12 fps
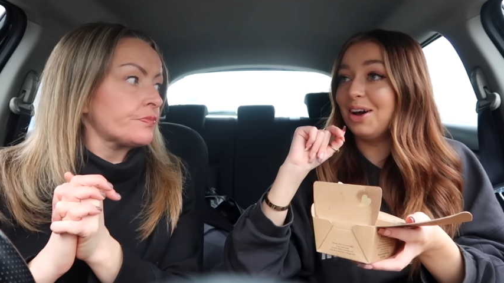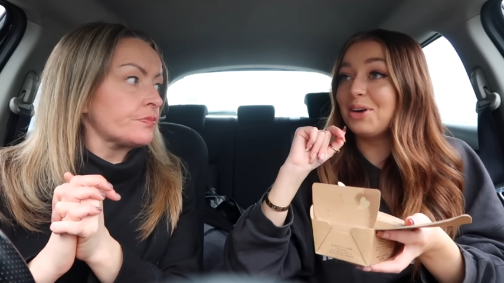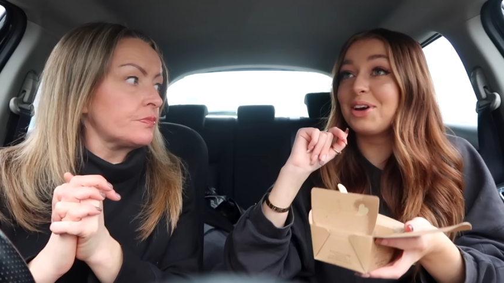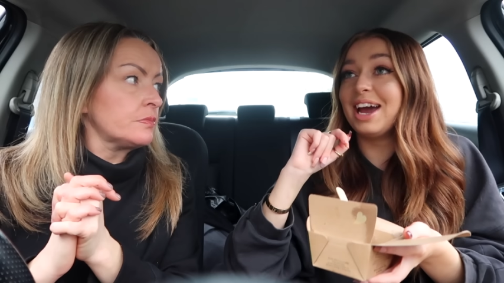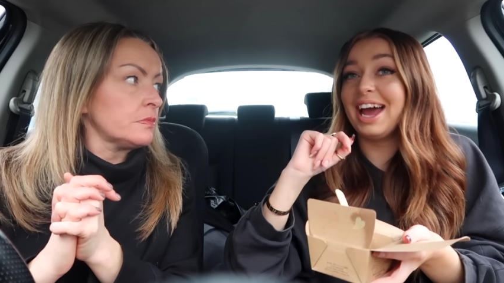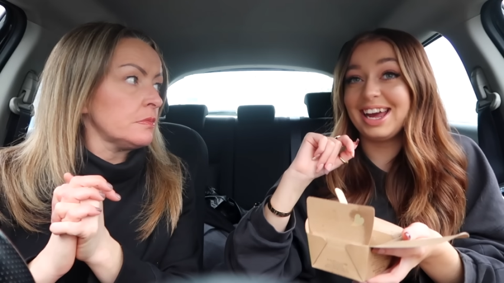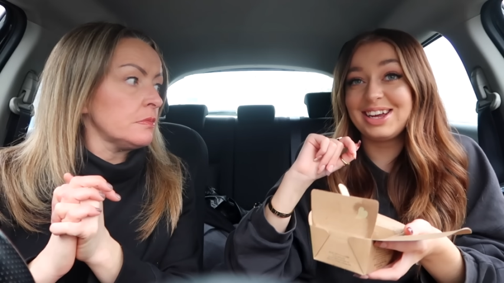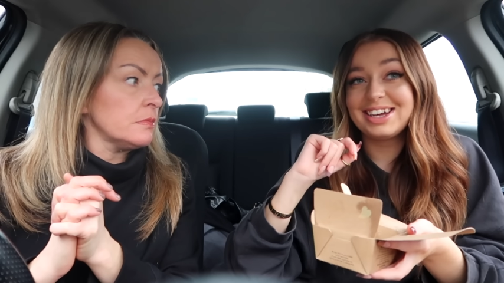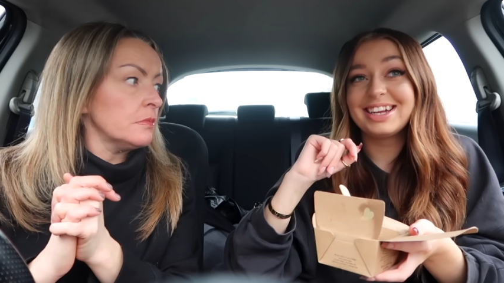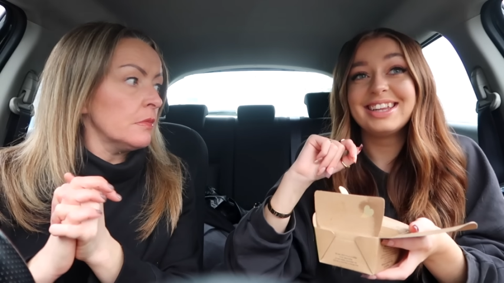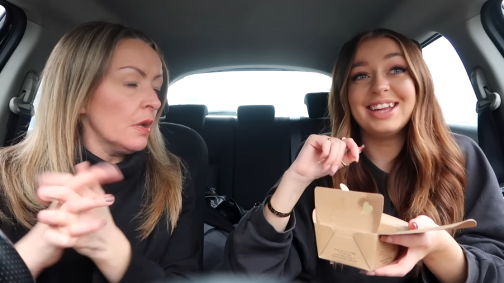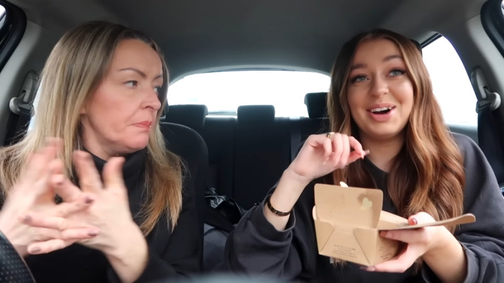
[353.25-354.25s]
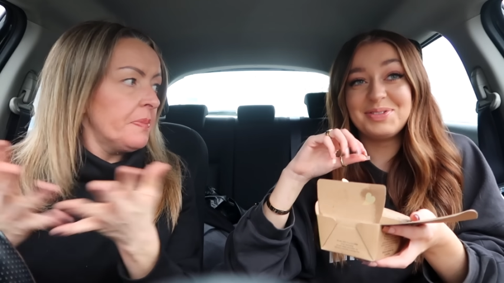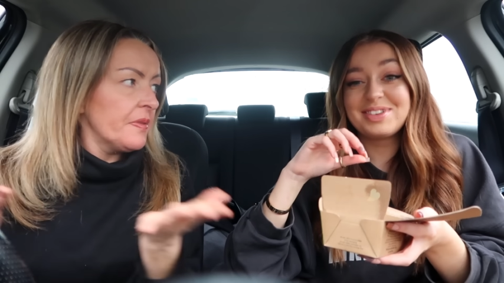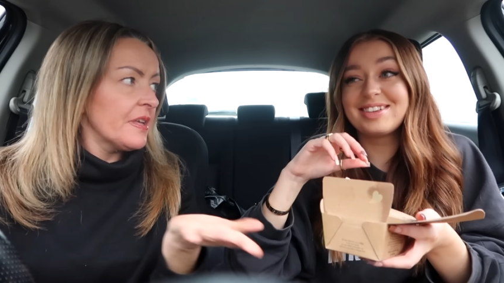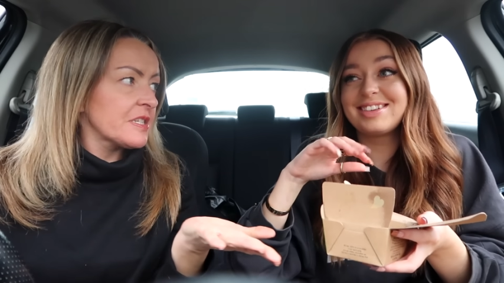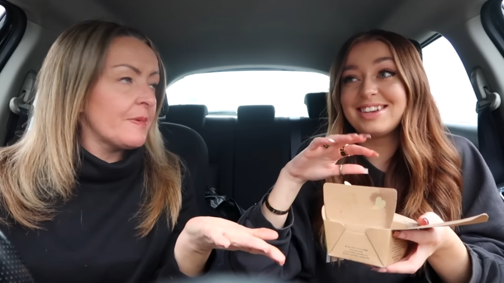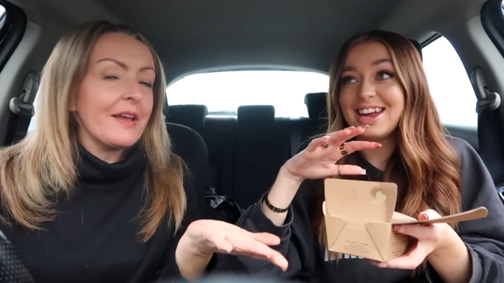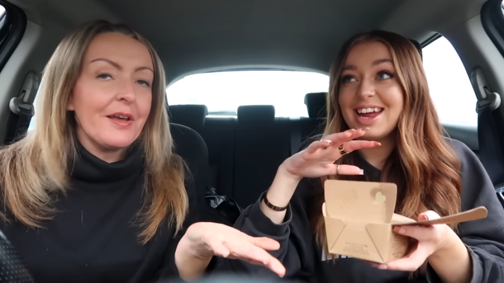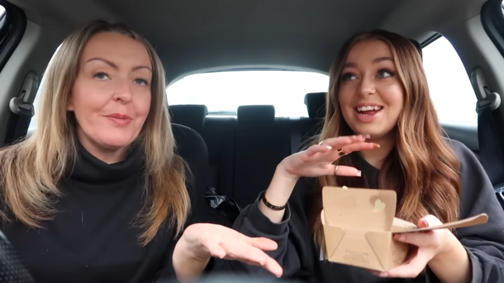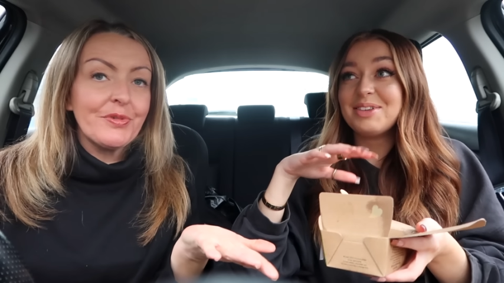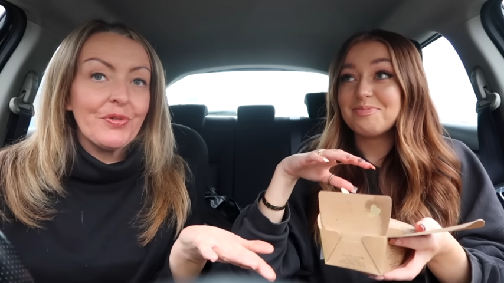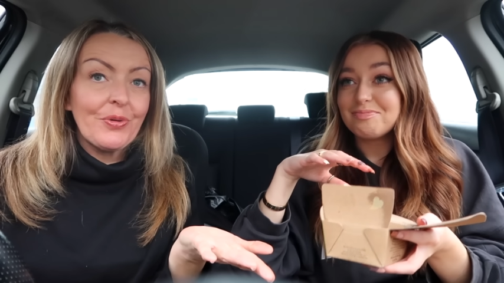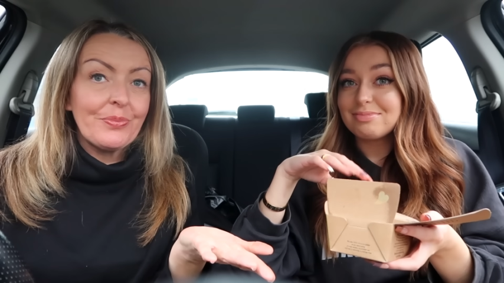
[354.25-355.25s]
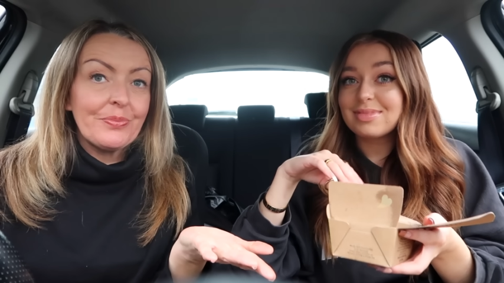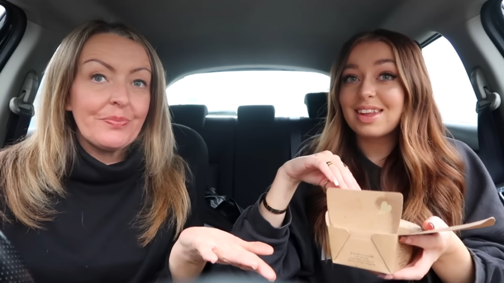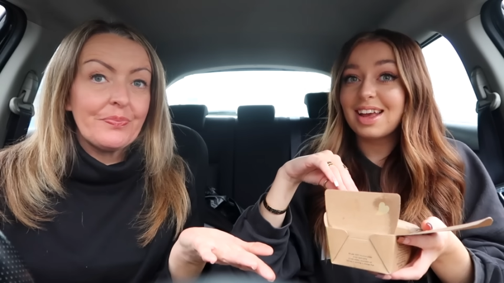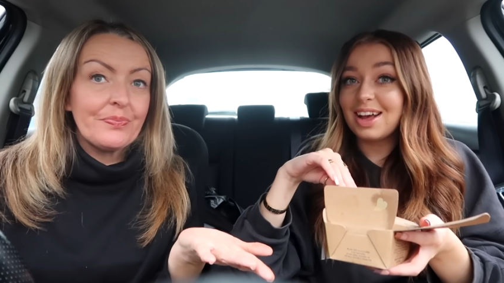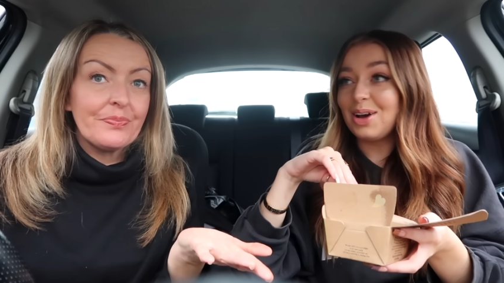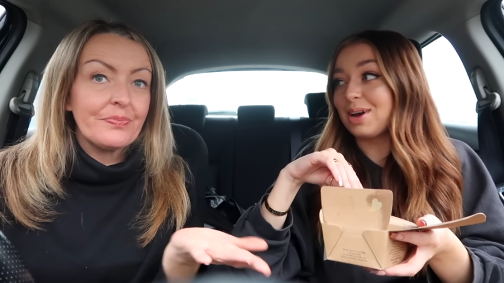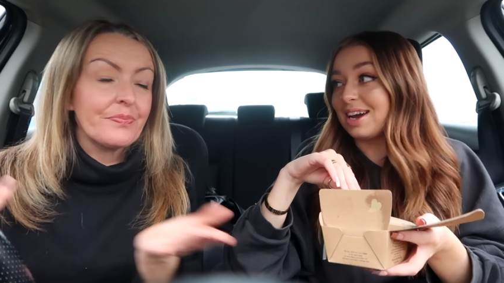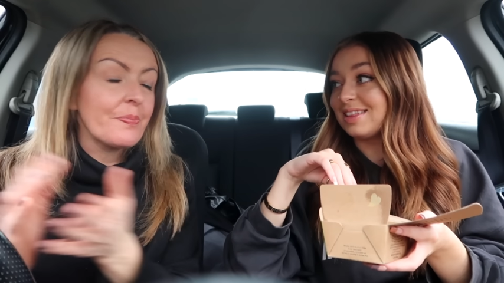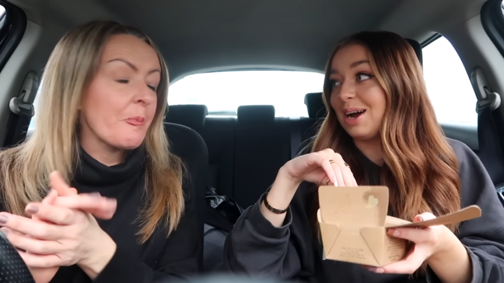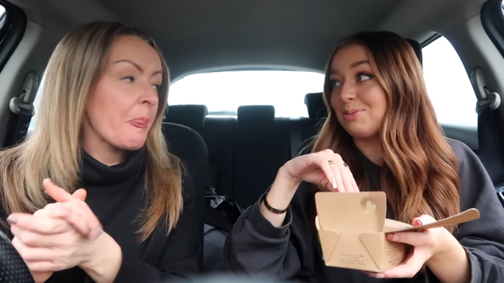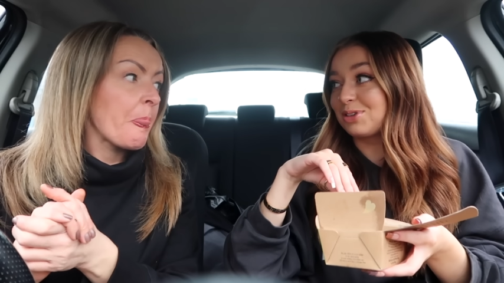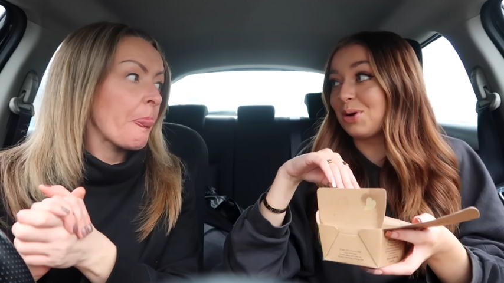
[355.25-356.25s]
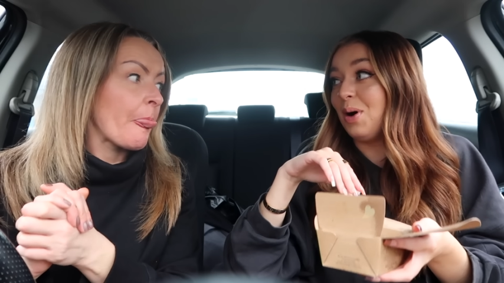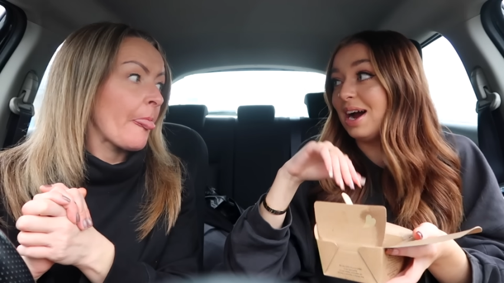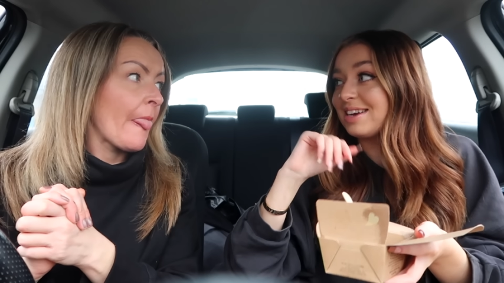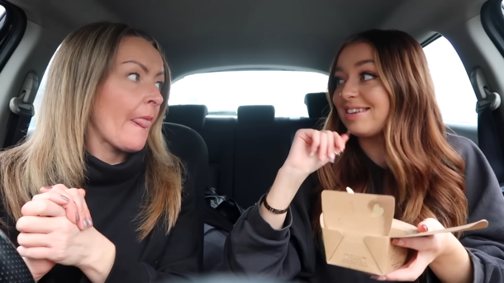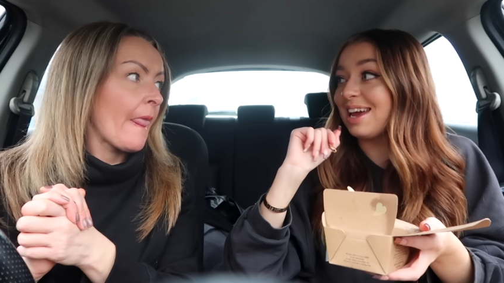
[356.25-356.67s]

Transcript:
Speaker 1: Okay. That was... But that's where it comes from. Okay, that was quite